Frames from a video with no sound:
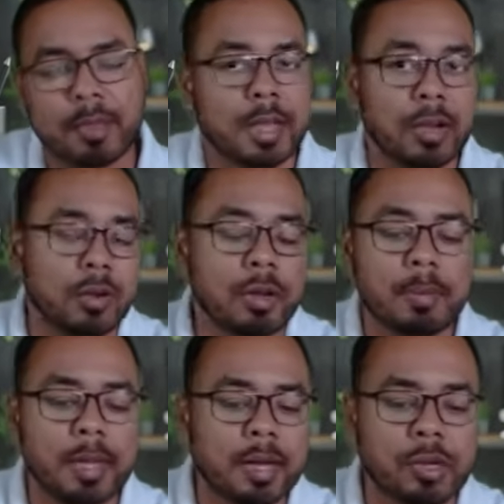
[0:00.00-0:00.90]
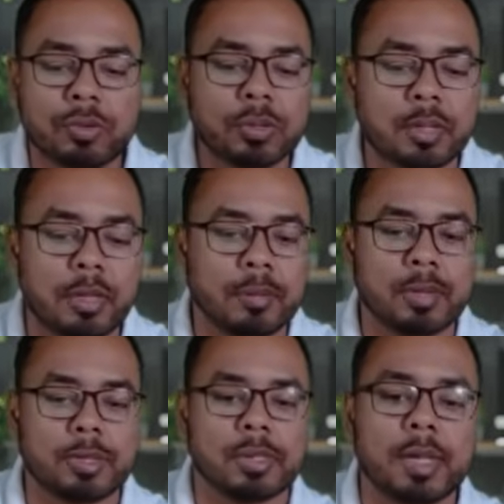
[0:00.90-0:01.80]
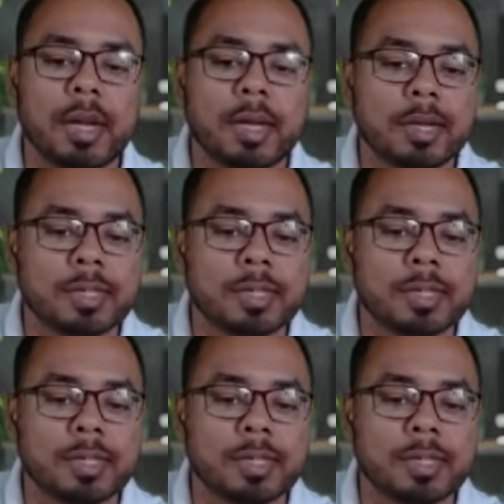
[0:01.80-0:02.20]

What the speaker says: We cannot make 2, 3 because in that